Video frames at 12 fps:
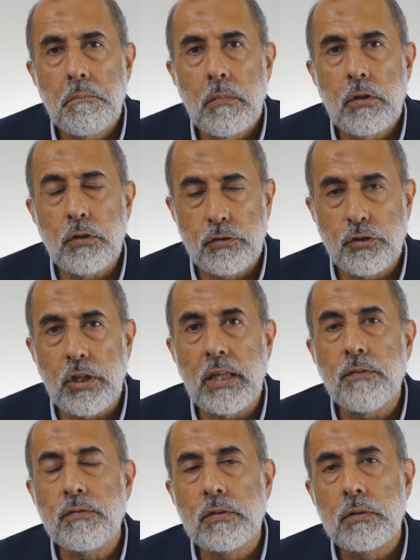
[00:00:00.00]

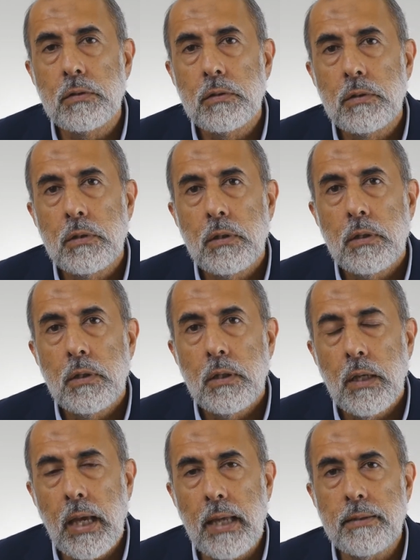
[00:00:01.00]
retrieved
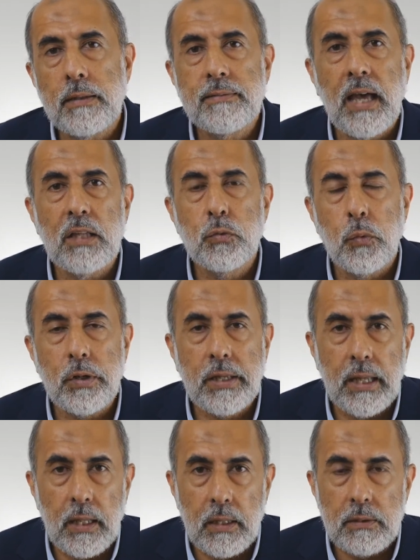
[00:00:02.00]
and the dead were
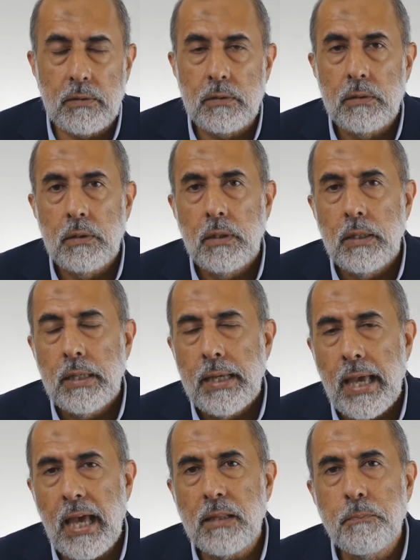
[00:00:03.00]
killed,
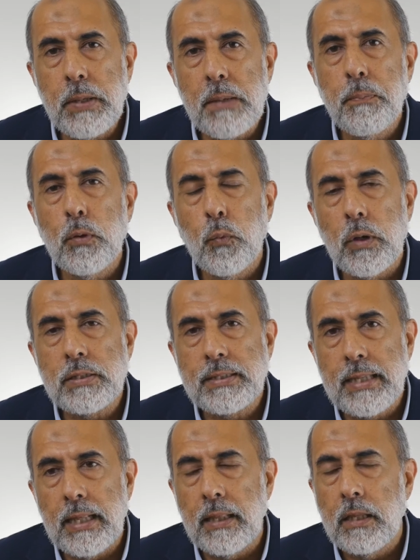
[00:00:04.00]
and people were
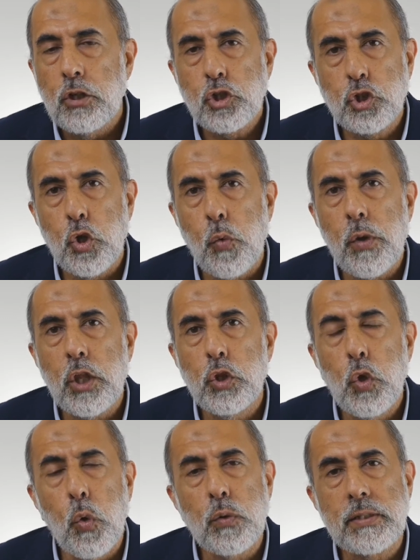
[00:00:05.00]
still showing
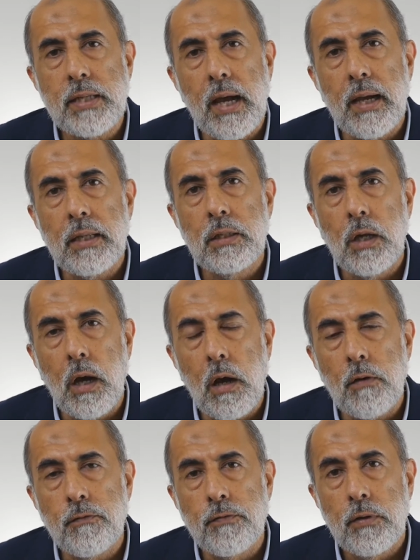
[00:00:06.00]
no sign
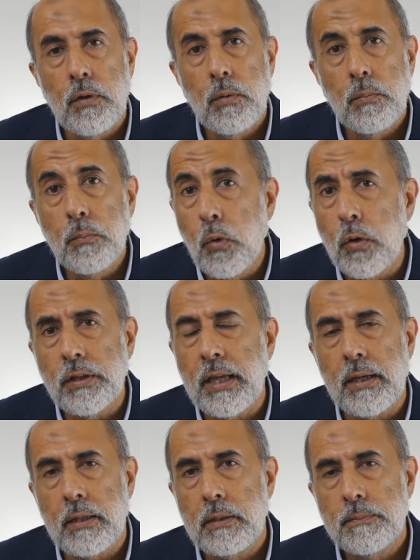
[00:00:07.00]
of
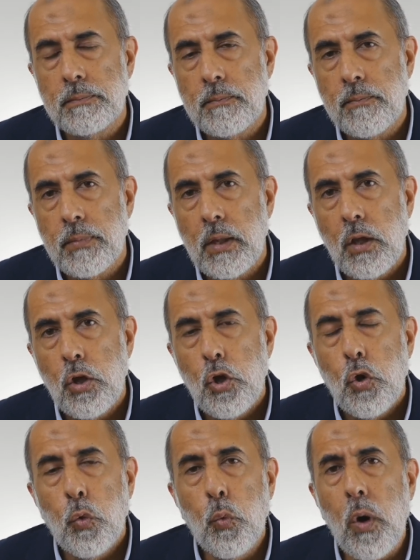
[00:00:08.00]
mourning.
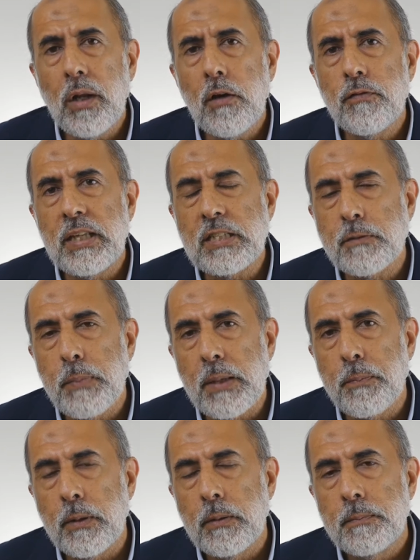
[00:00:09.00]
One of these
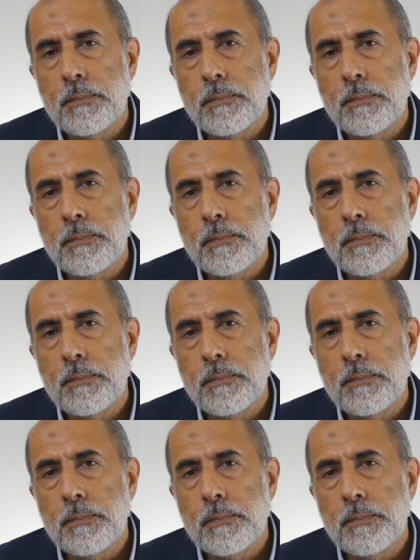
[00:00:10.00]
people